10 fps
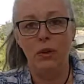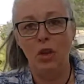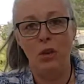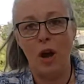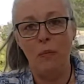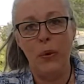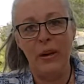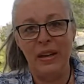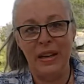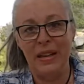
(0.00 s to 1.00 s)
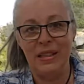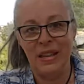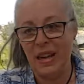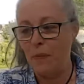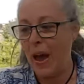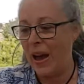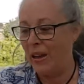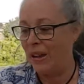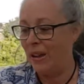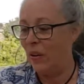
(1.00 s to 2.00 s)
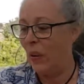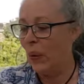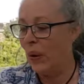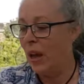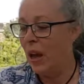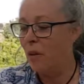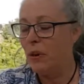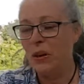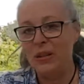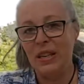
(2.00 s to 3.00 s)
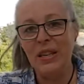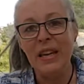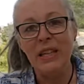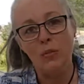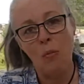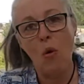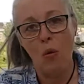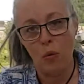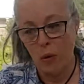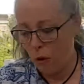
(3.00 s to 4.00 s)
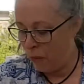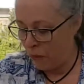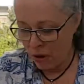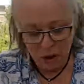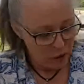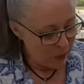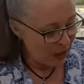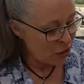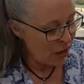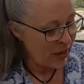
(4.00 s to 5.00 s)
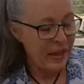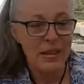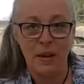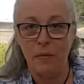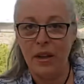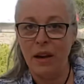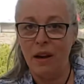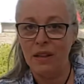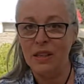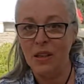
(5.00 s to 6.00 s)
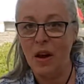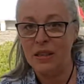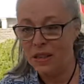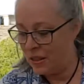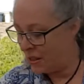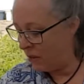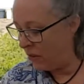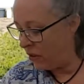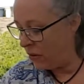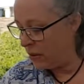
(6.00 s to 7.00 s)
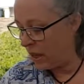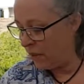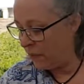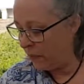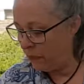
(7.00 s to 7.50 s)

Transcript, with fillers: you don't put it in a tea bag at all because it needs more room. You actually need something like the size of this infuser.